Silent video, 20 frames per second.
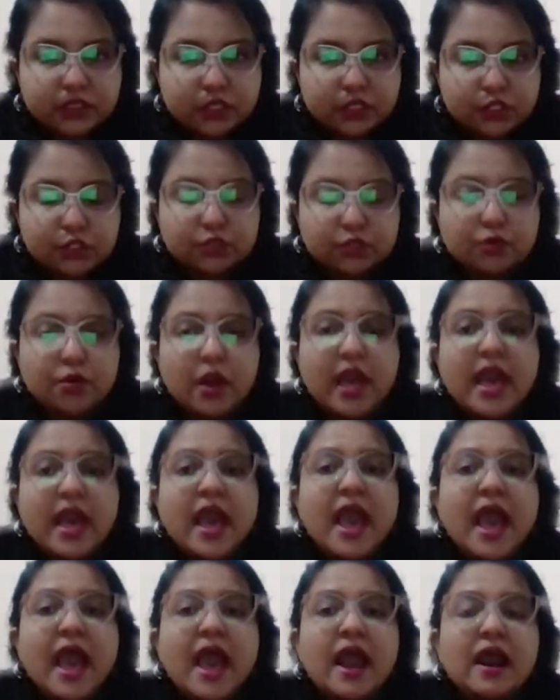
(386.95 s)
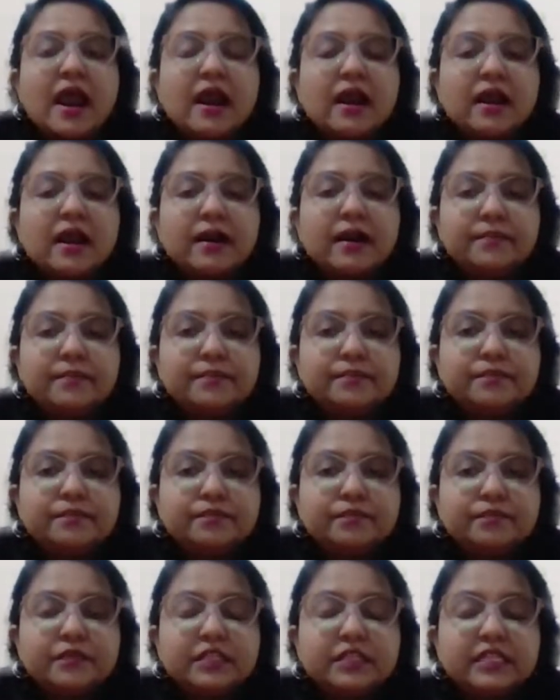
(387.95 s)
So
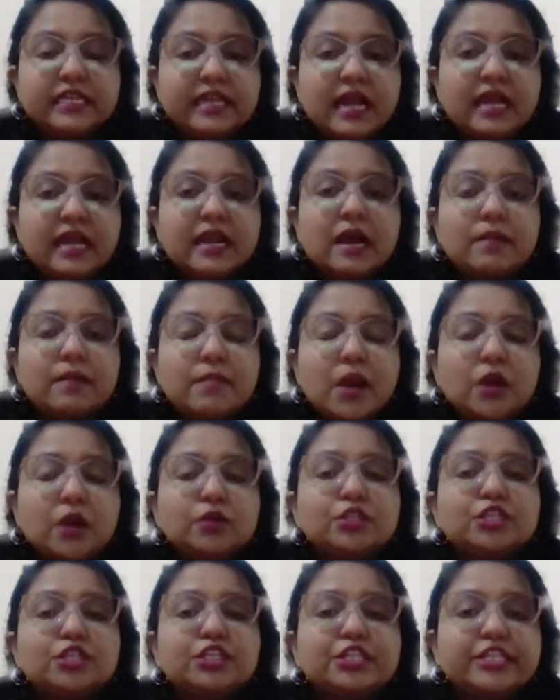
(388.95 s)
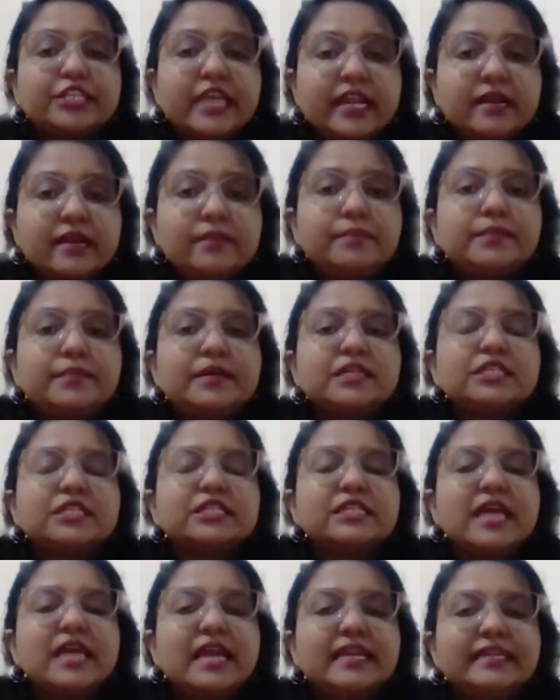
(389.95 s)
there are about 10
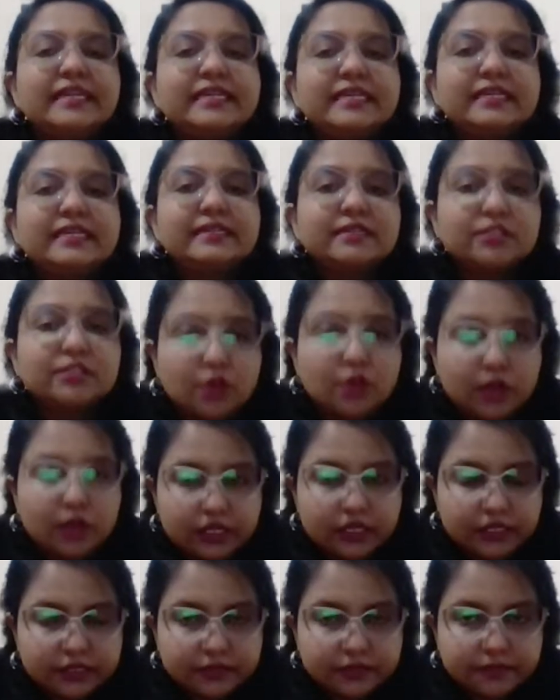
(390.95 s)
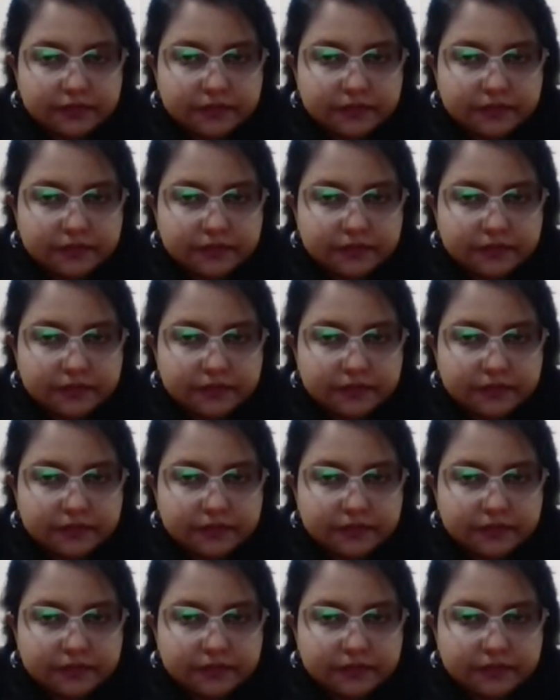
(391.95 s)
personality disorder